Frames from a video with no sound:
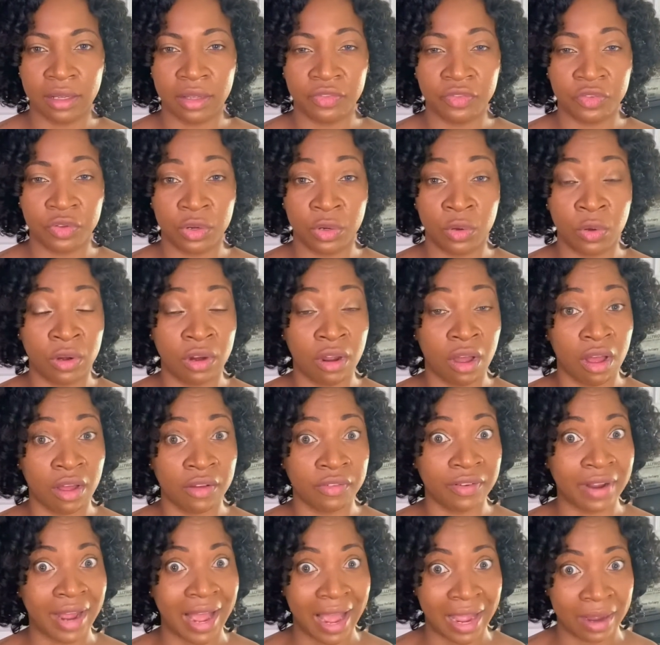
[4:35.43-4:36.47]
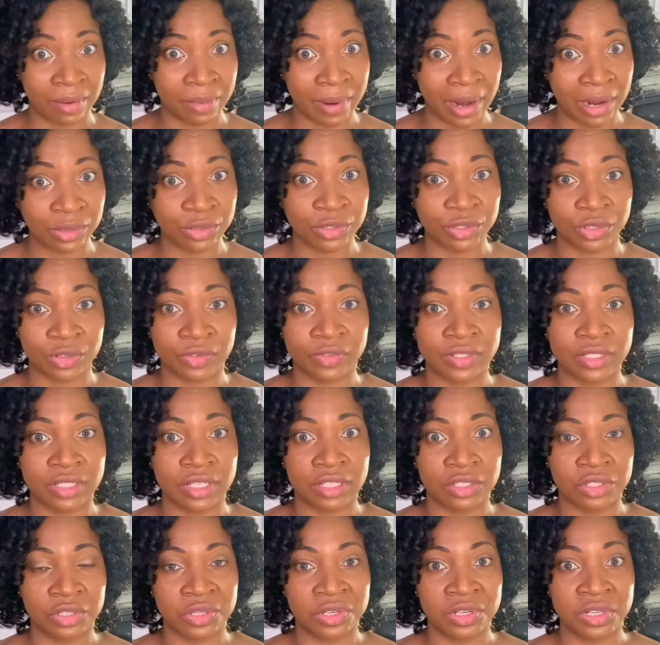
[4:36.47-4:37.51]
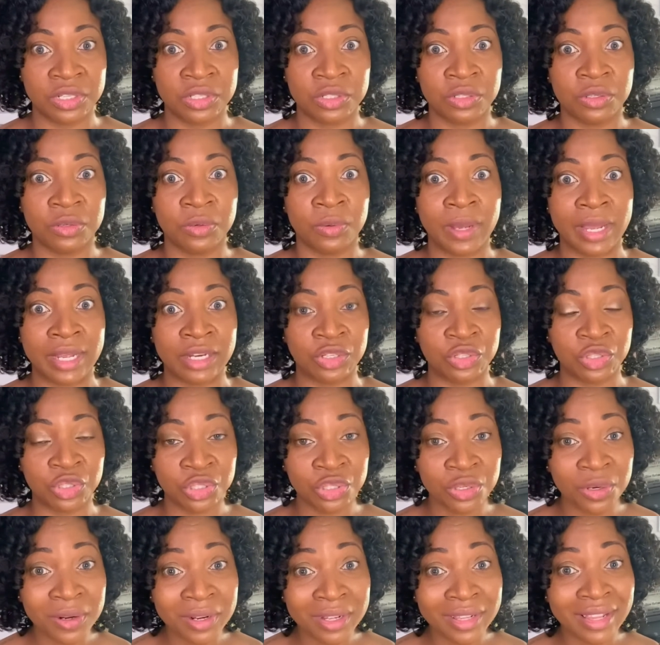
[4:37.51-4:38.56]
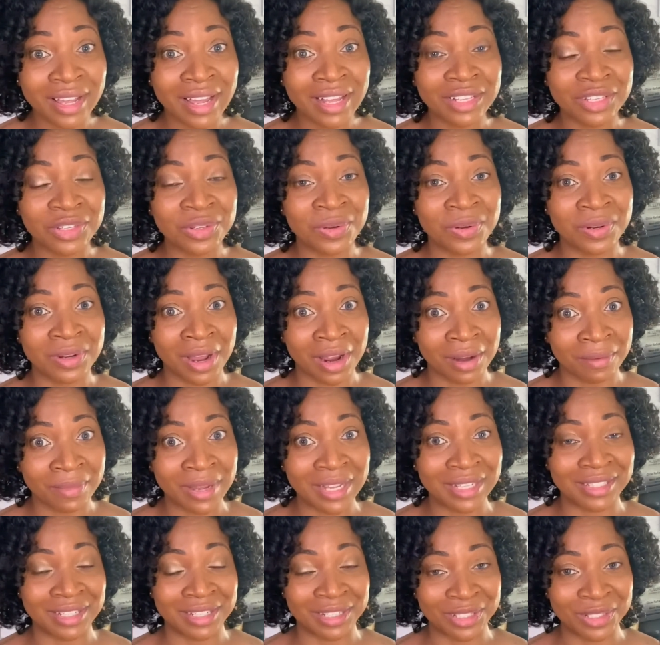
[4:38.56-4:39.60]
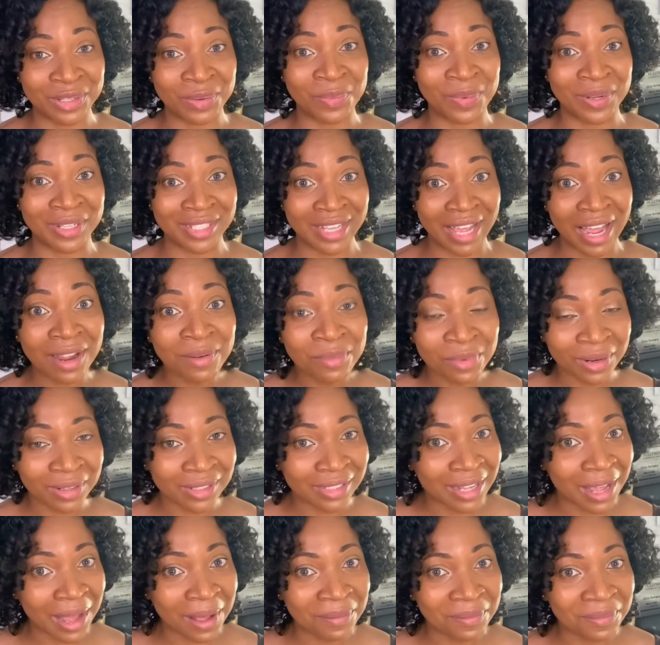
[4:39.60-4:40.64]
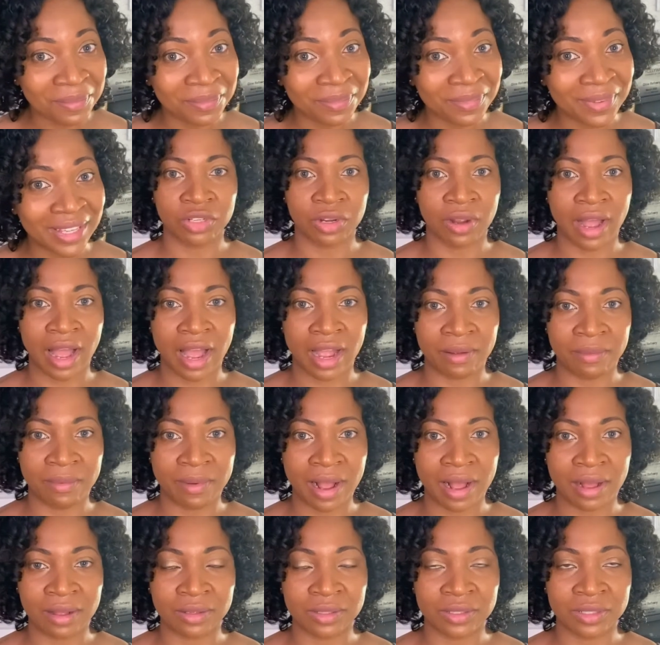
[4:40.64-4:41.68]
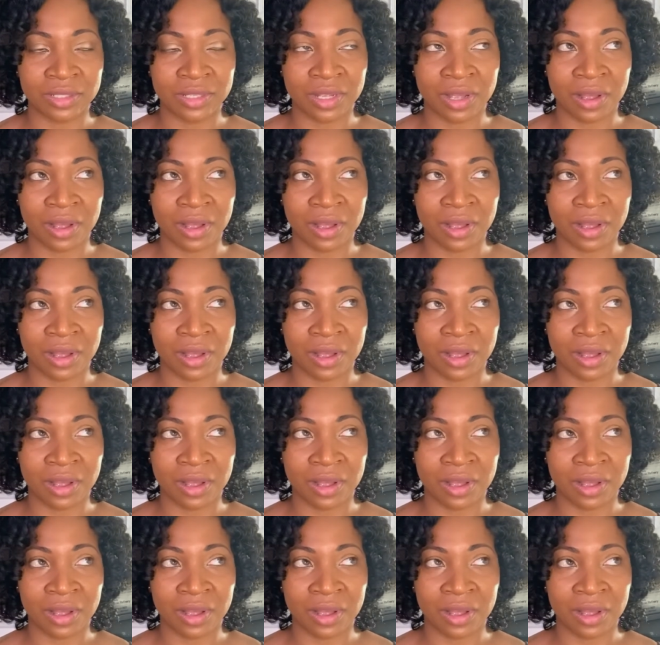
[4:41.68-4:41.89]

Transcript: If you're going to offer eyebrow services, you need to ensure that you're not messing someone's eyebrows up. Your eyebrows